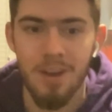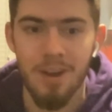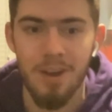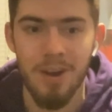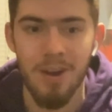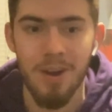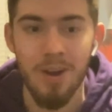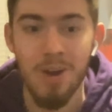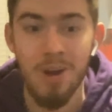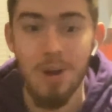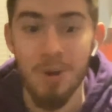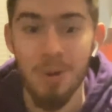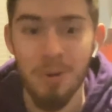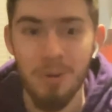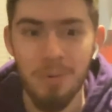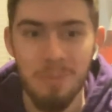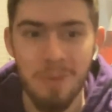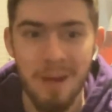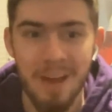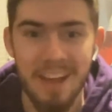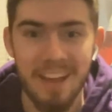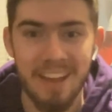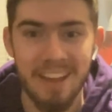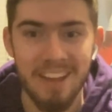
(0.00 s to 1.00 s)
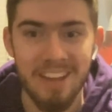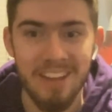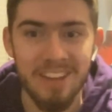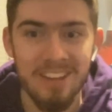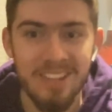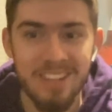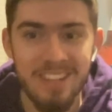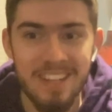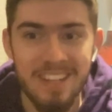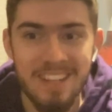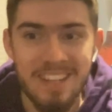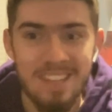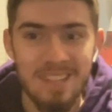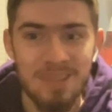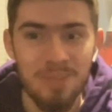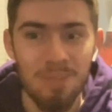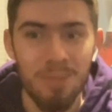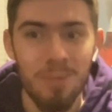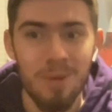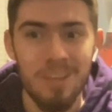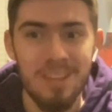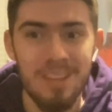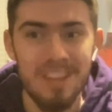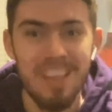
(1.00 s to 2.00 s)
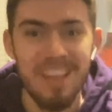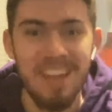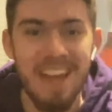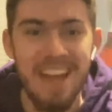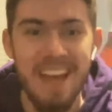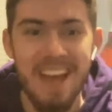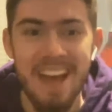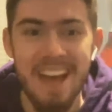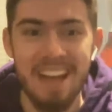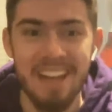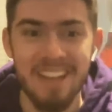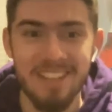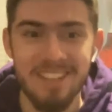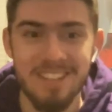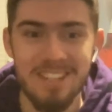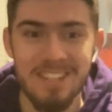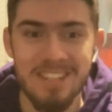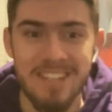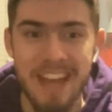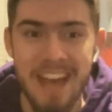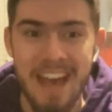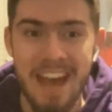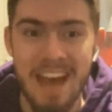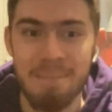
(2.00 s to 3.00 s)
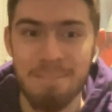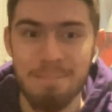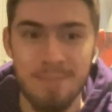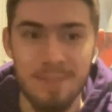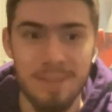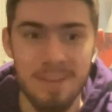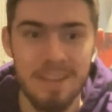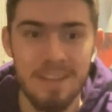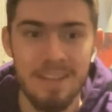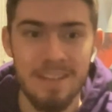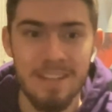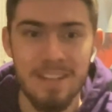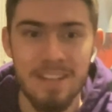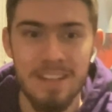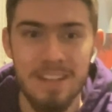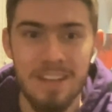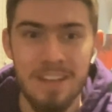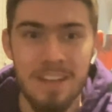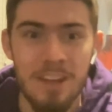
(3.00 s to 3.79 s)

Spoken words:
Oh my goodness, what the hell just happened?